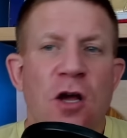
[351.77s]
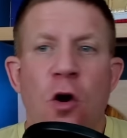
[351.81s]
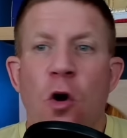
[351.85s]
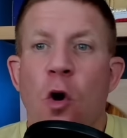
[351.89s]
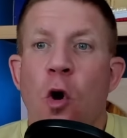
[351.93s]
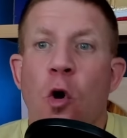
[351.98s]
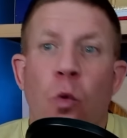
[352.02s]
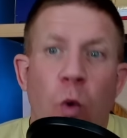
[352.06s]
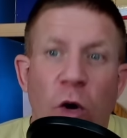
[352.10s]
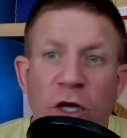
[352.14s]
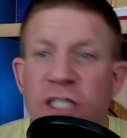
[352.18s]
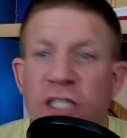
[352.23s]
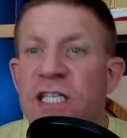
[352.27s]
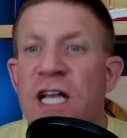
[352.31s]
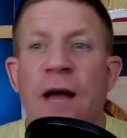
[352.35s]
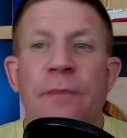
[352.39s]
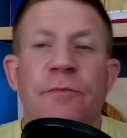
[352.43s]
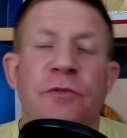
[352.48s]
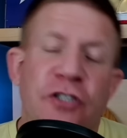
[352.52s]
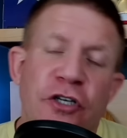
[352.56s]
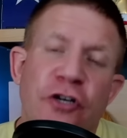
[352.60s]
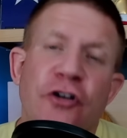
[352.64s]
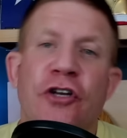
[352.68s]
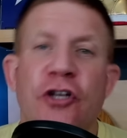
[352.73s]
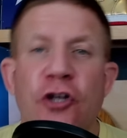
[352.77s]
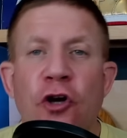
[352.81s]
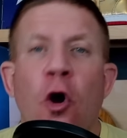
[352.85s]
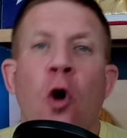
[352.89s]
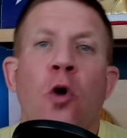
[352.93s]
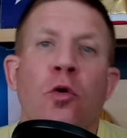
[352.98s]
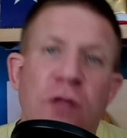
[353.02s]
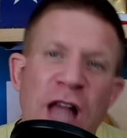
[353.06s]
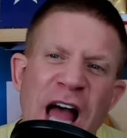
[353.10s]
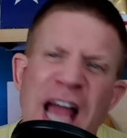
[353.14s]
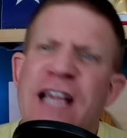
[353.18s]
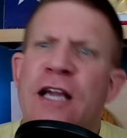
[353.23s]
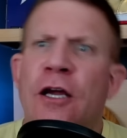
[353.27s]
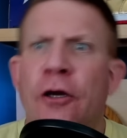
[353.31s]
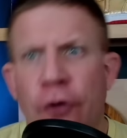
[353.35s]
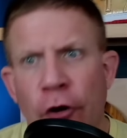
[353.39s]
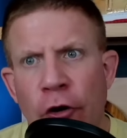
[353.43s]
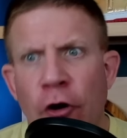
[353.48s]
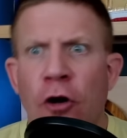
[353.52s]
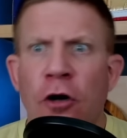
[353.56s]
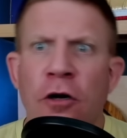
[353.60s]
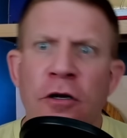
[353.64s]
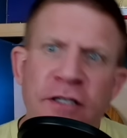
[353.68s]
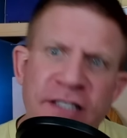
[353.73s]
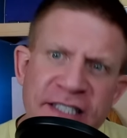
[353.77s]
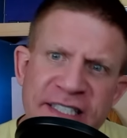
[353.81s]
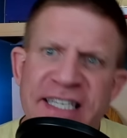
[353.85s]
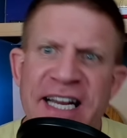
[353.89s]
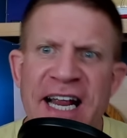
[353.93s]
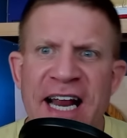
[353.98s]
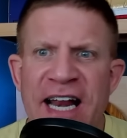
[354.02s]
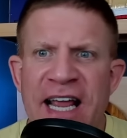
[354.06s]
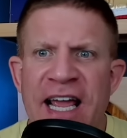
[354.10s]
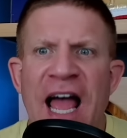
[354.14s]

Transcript: What's up, dude? You don't like girls, Diddy?